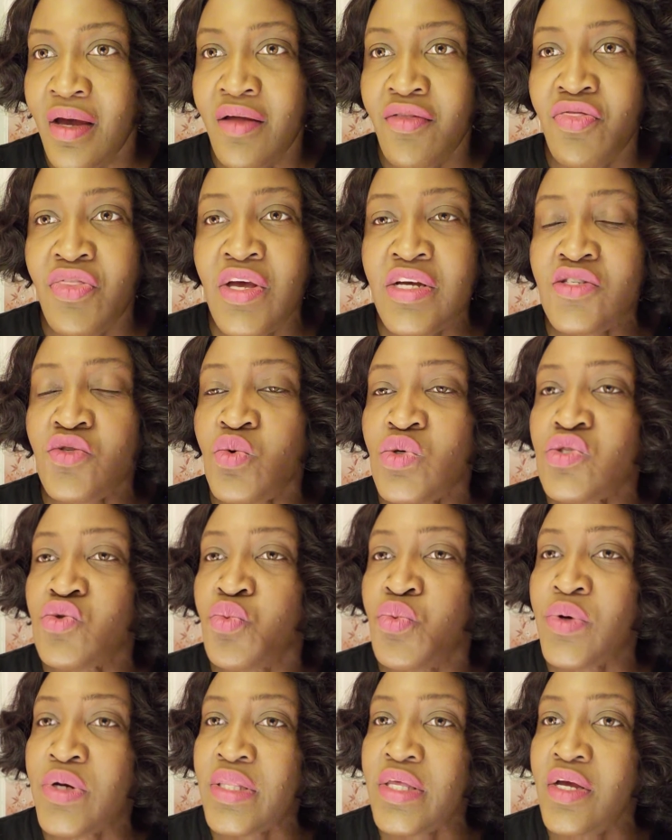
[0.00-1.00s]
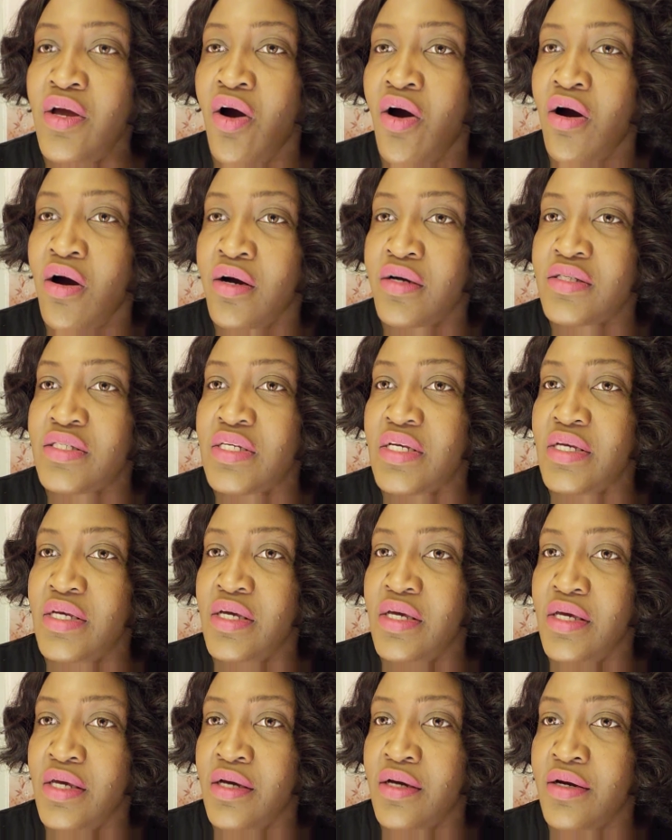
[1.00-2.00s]
This was really hard to
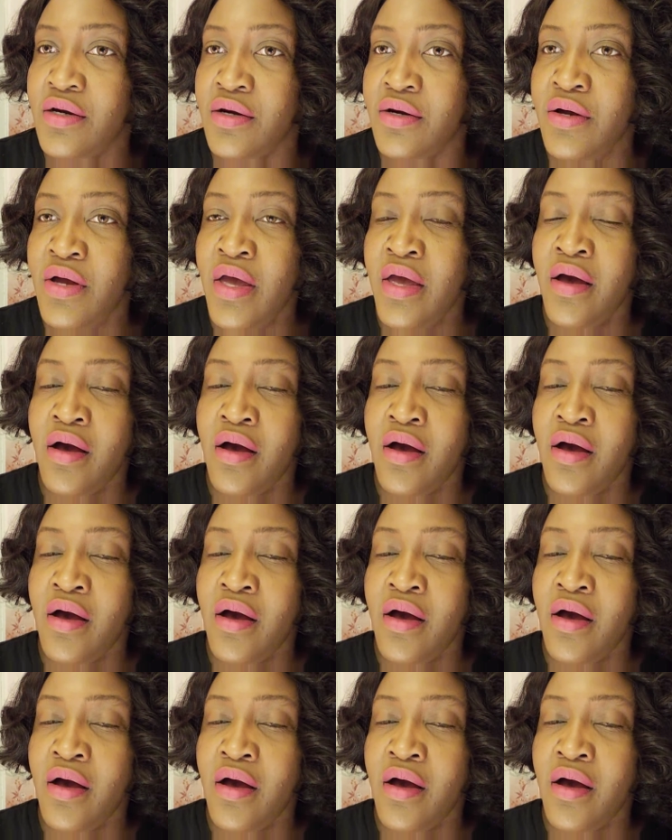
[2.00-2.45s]
hear,